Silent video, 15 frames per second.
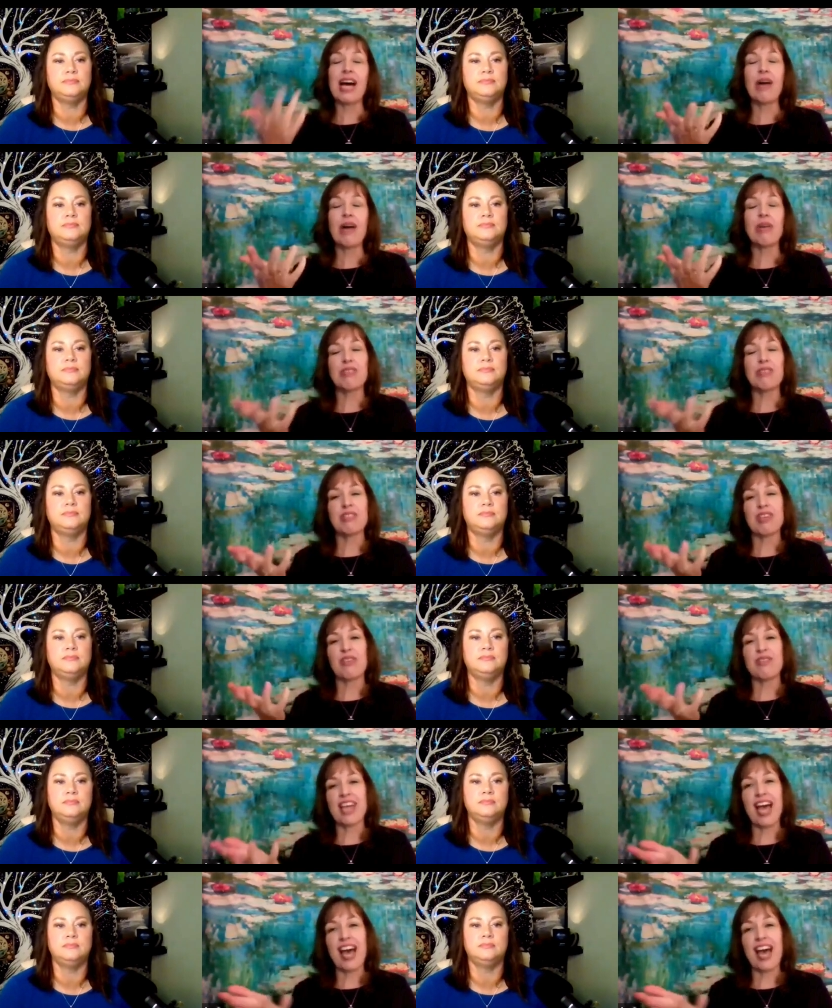Speaker 1: Allow
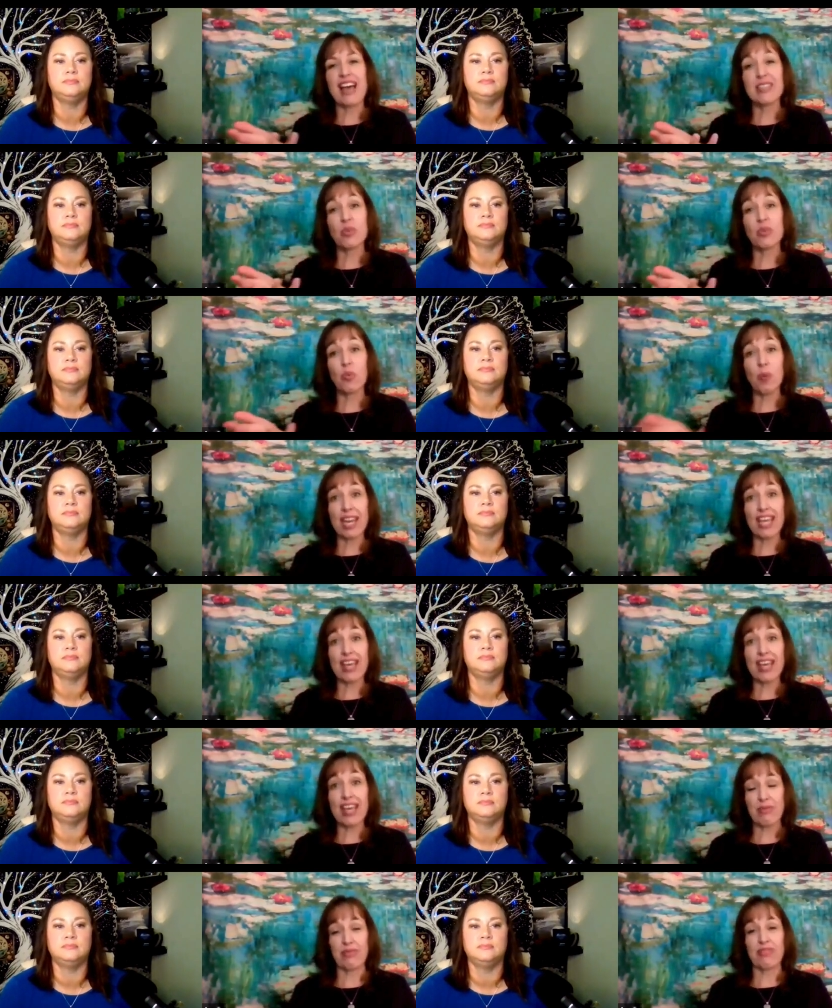yourself to ask,
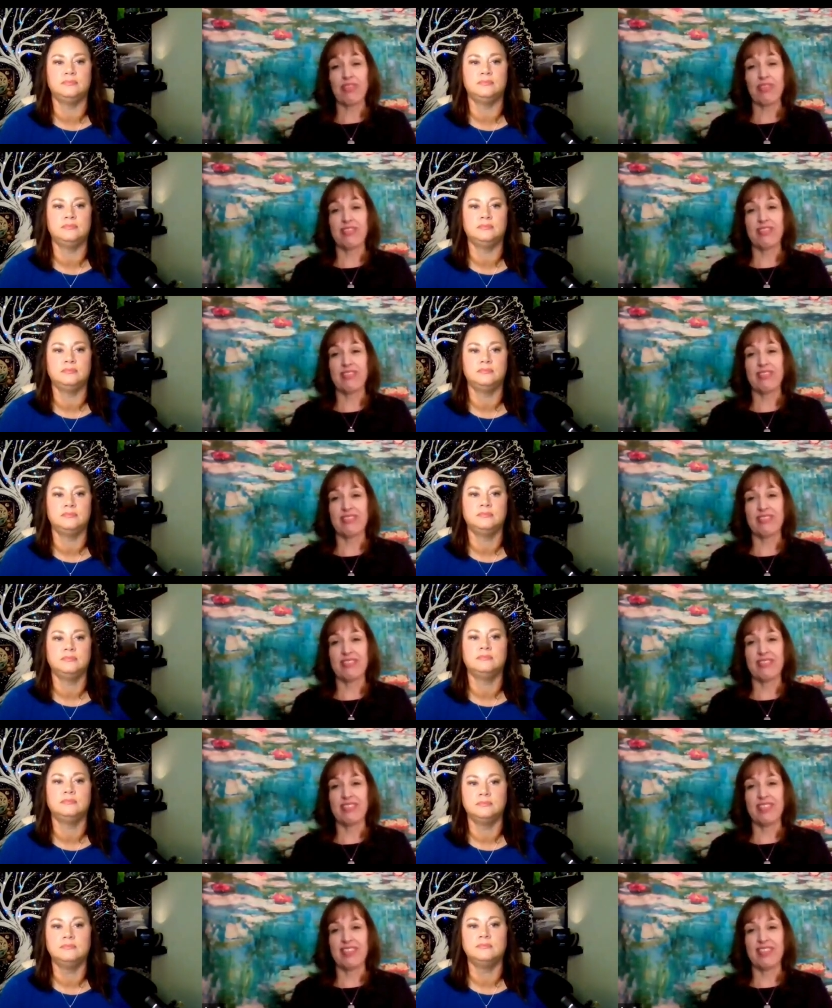what if?
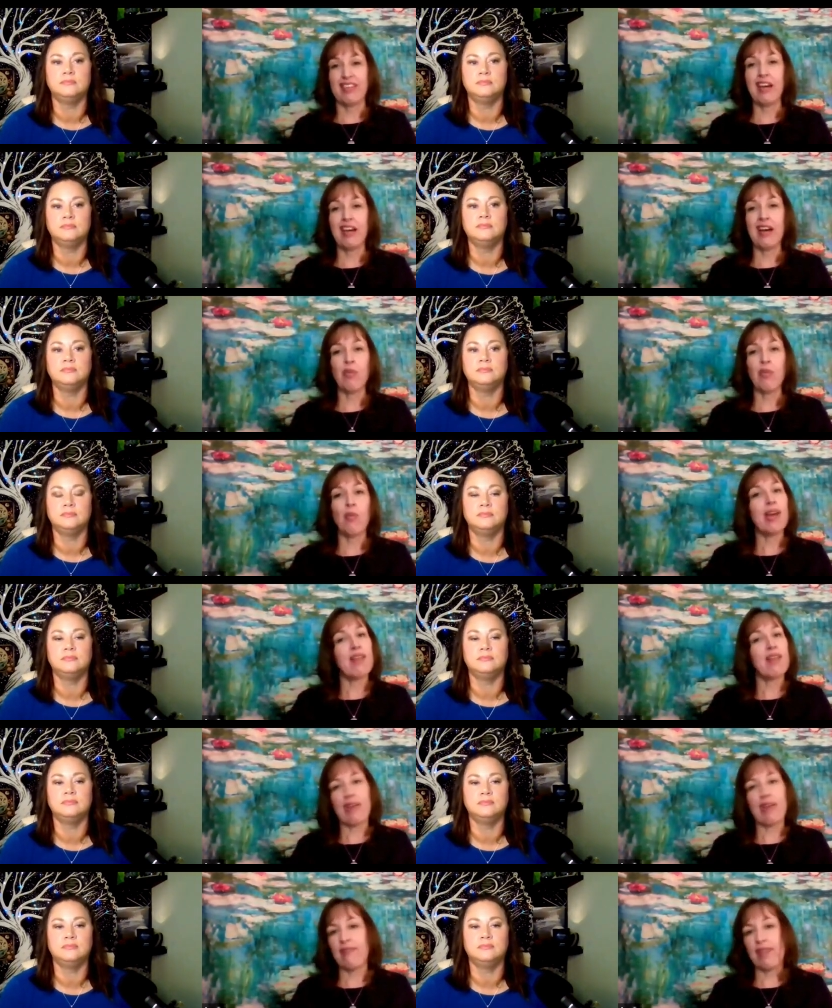Not
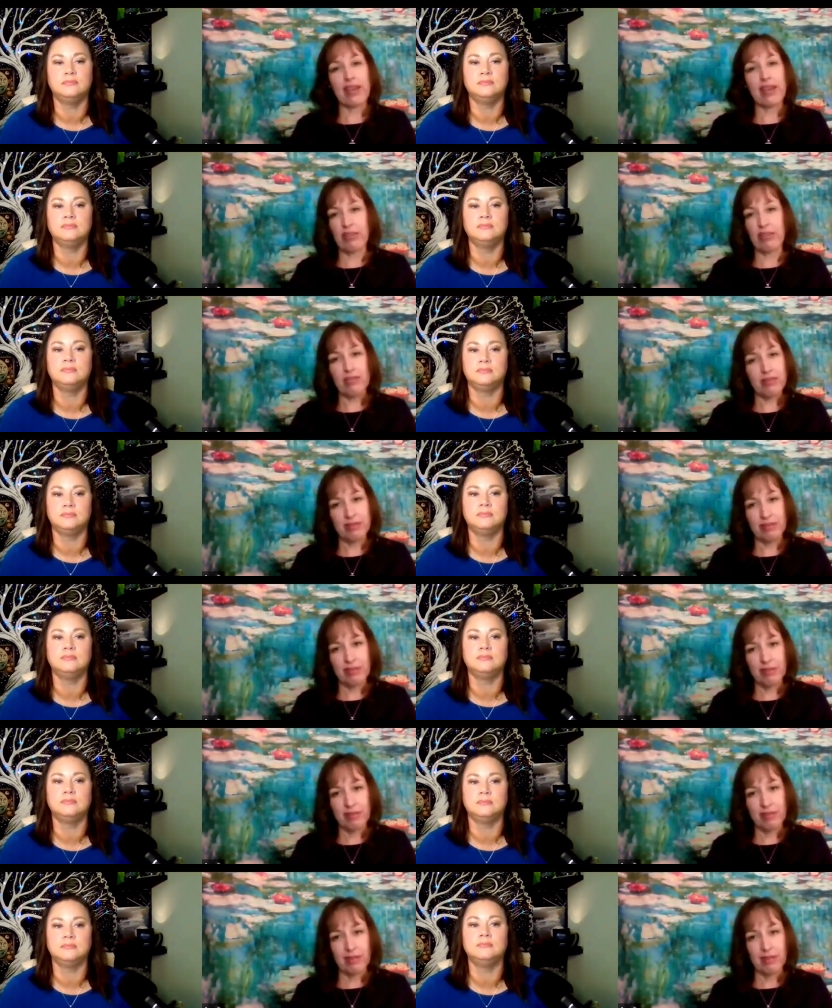what if I fail?